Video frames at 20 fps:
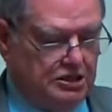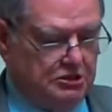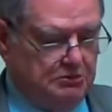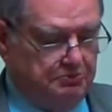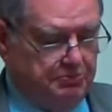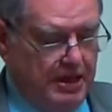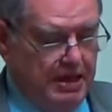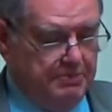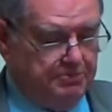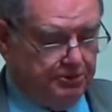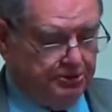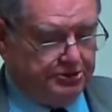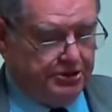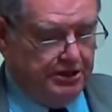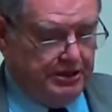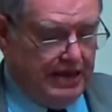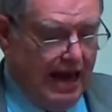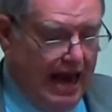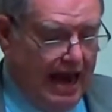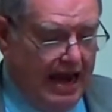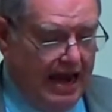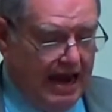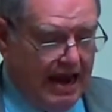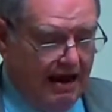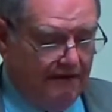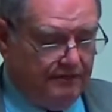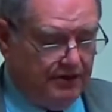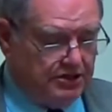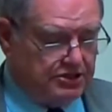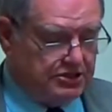people today have
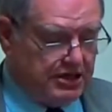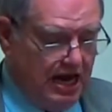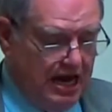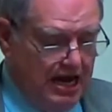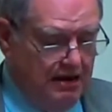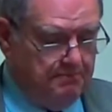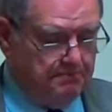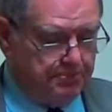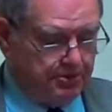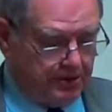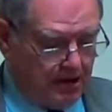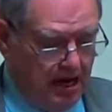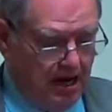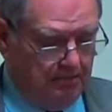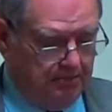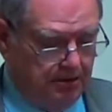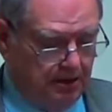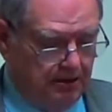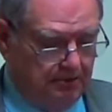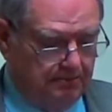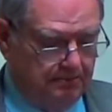the same problem.